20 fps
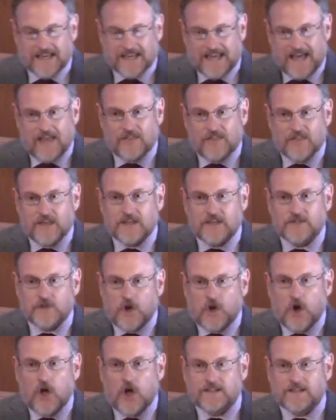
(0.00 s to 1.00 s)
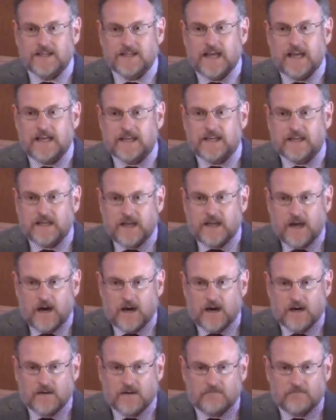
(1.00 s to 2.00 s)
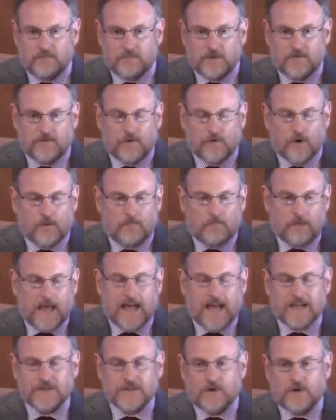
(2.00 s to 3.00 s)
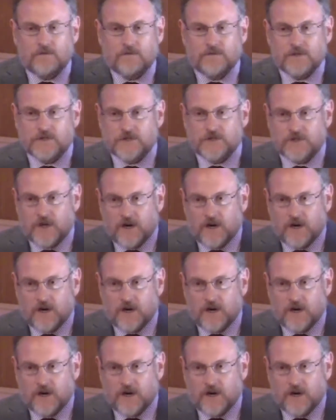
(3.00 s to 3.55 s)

to get this all taken care of before Passover